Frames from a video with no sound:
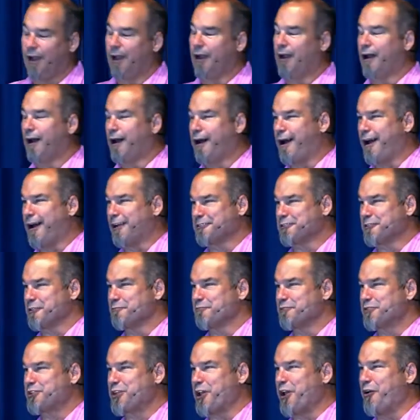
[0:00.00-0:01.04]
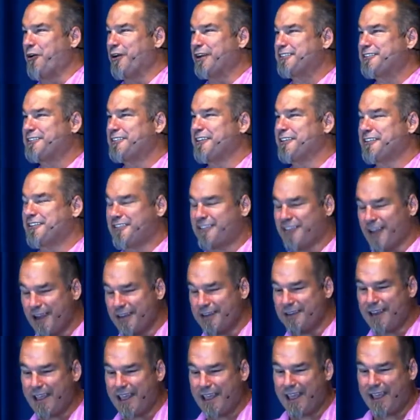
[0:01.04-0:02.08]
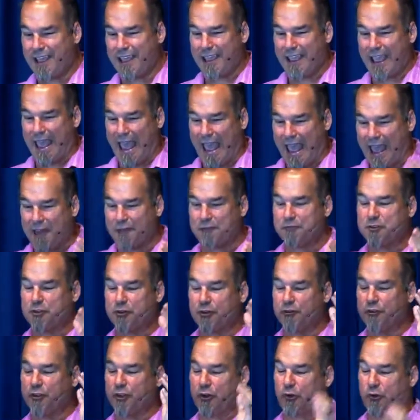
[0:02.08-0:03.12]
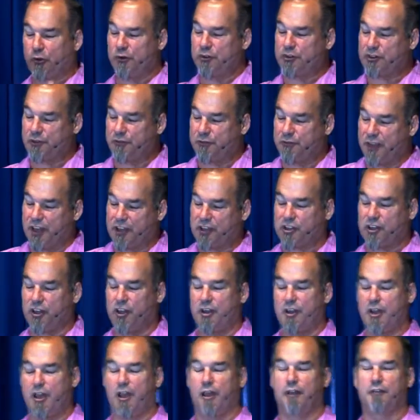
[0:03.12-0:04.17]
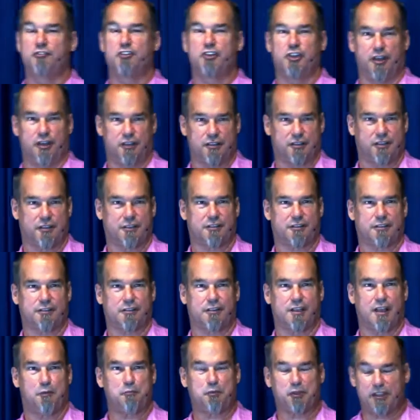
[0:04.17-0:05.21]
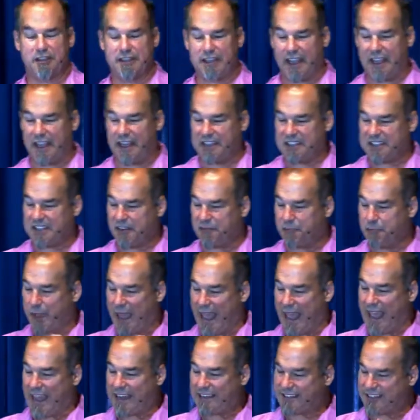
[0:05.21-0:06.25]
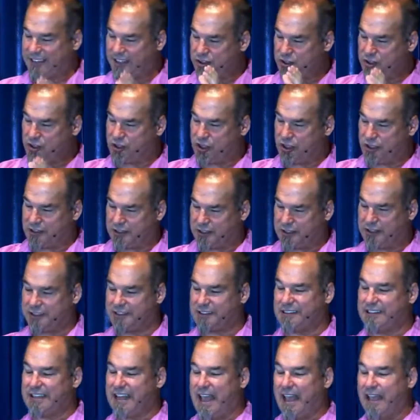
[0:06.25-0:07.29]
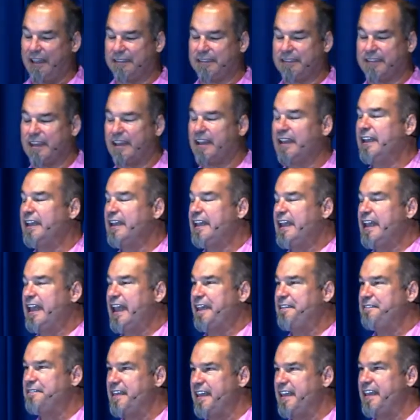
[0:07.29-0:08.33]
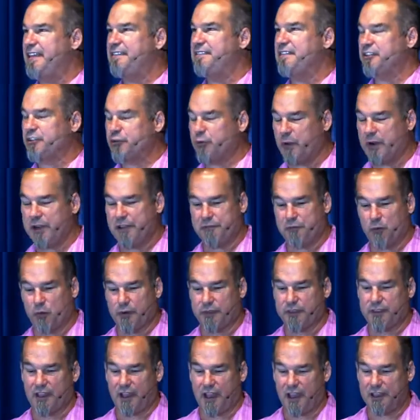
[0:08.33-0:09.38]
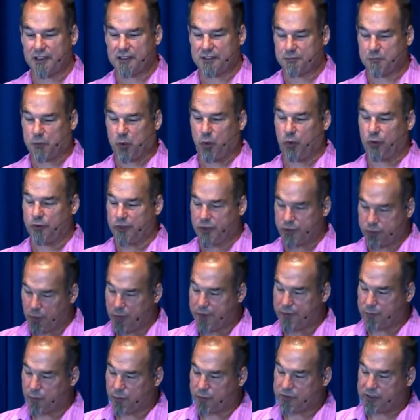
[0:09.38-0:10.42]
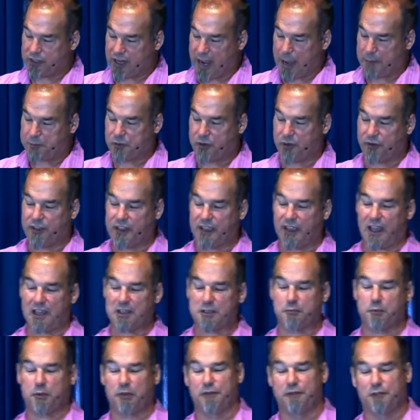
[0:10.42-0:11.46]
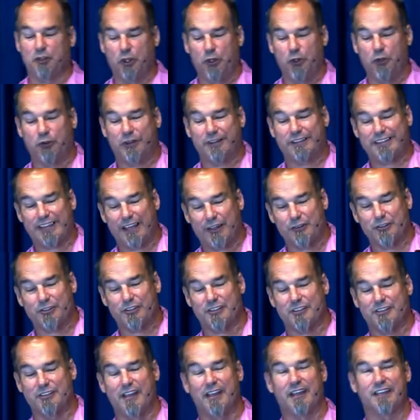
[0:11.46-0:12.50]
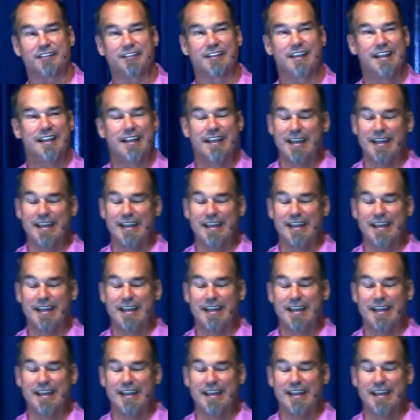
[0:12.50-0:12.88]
Awesome. So it's the Sunday after the crucifixion of Jesus. A couple of days have passed since Jesus' death. And then the 24th gospel, the 24th chapter of the Gospel of Luke tells us this.